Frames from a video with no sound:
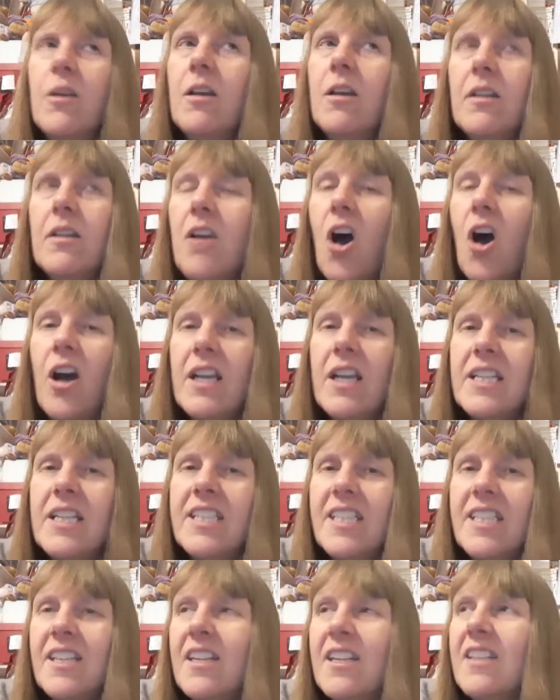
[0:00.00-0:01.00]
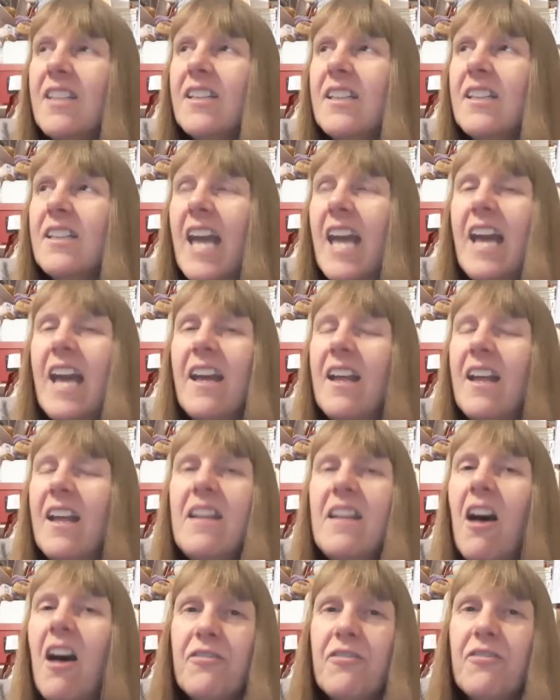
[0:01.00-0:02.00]
guys get
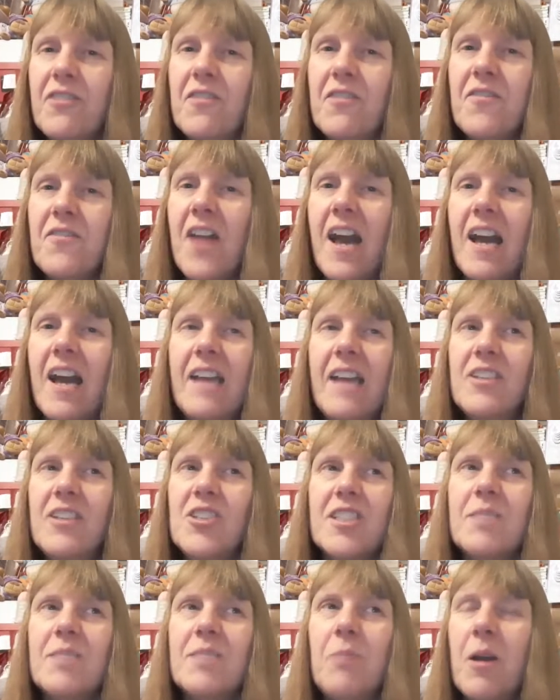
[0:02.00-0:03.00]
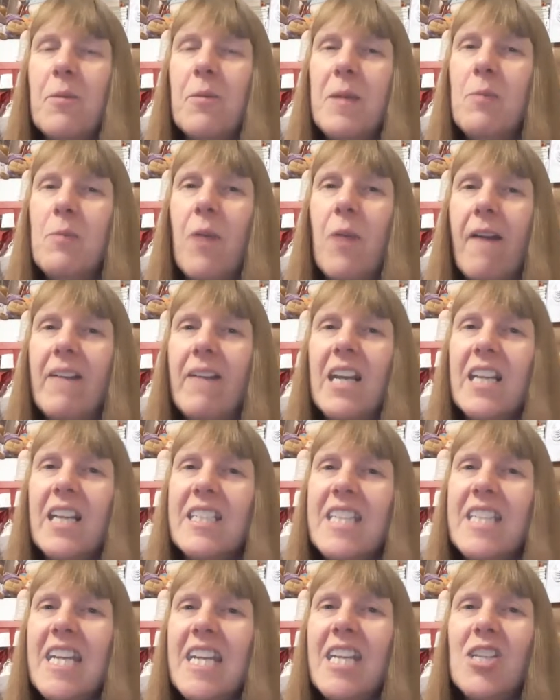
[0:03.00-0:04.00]
enough of that just by me wearing
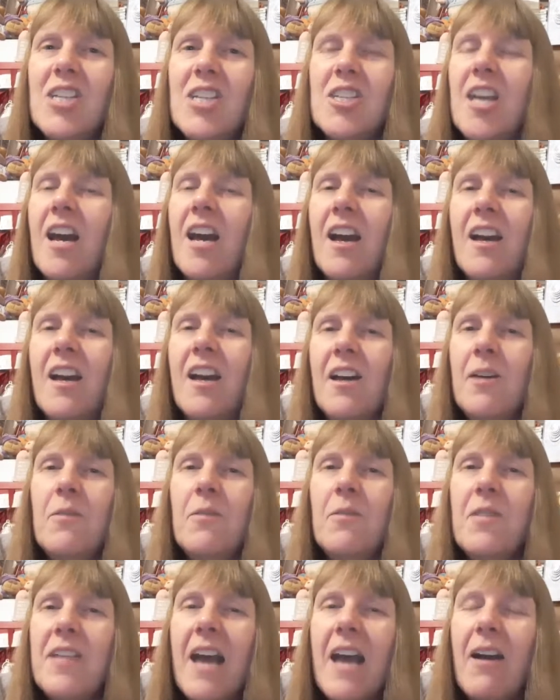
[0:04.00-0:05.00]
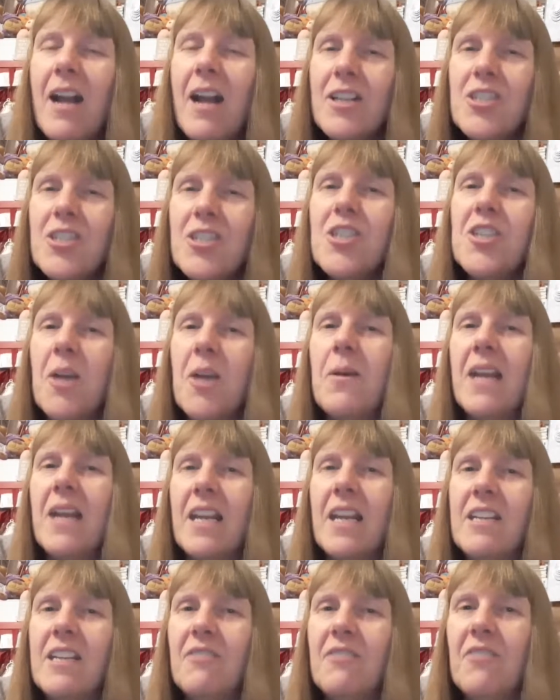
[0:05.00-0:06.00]
a T-shirt without actually showing
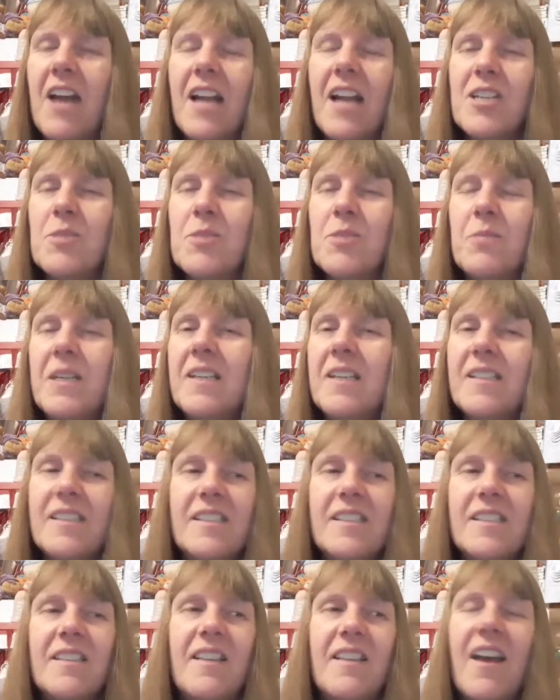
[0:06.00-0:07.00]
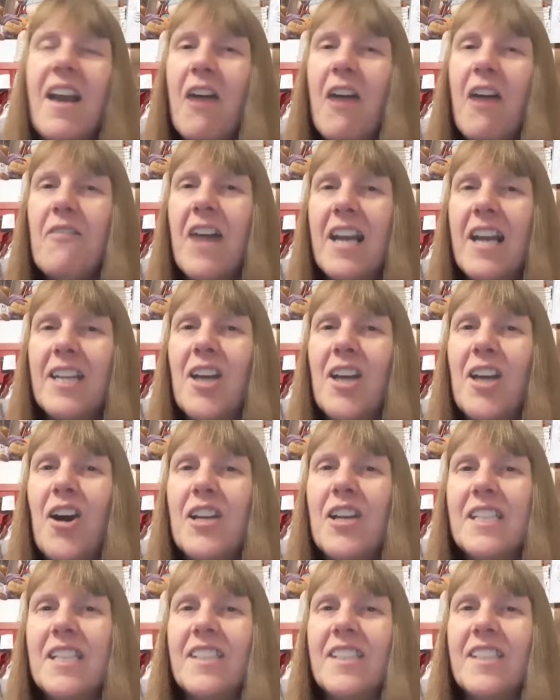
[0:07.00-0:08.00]
any flesh because, like, I've had
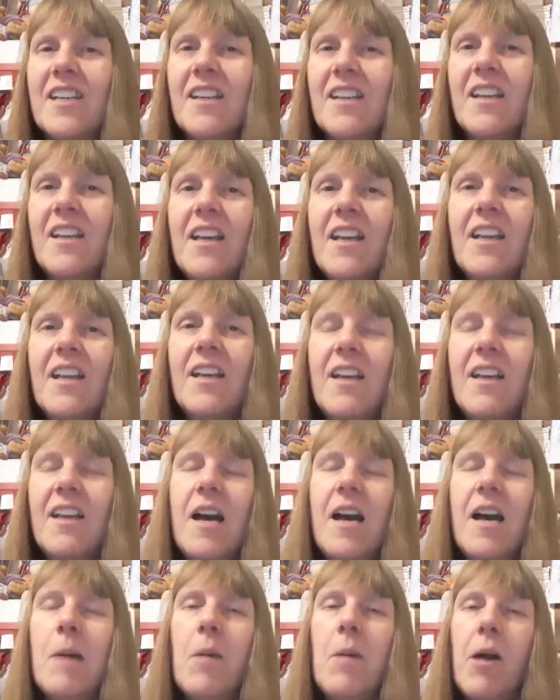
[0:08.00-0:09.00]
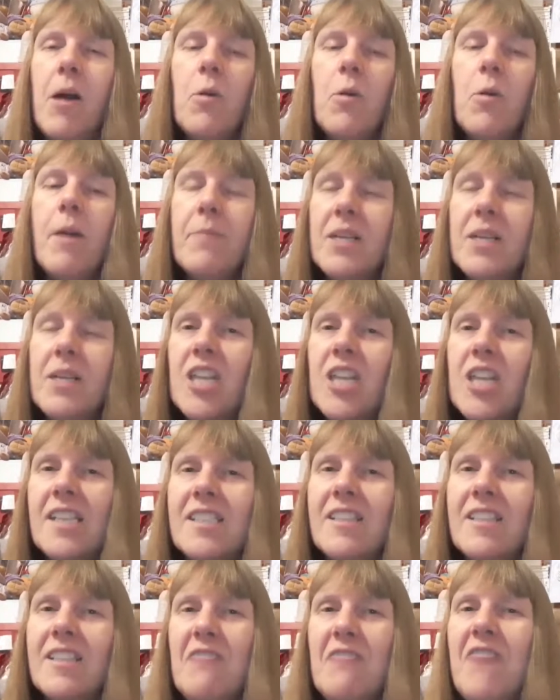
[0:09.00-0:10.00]
guys that... I'm quite big
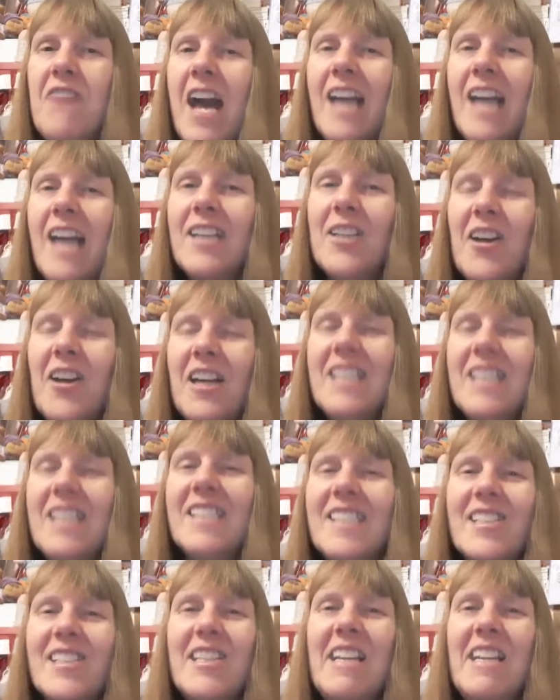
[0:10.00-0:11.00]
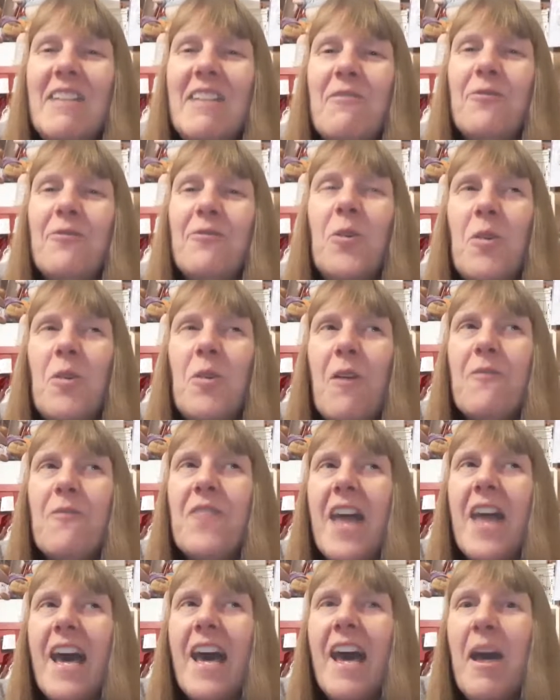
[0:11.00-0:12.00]
chested. I've had guys that nearly fall
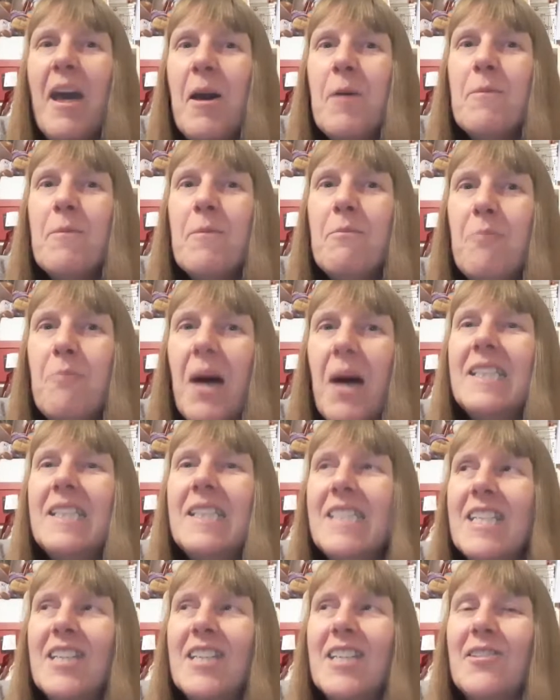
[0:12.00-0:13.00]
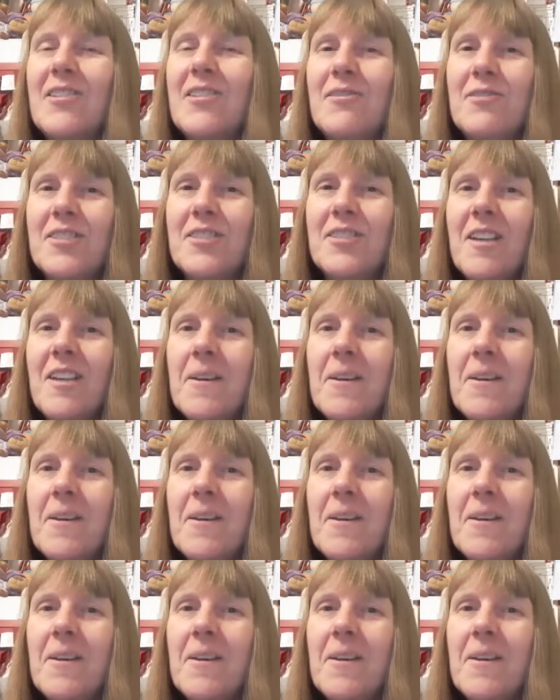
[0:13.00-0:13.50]
off their bicycles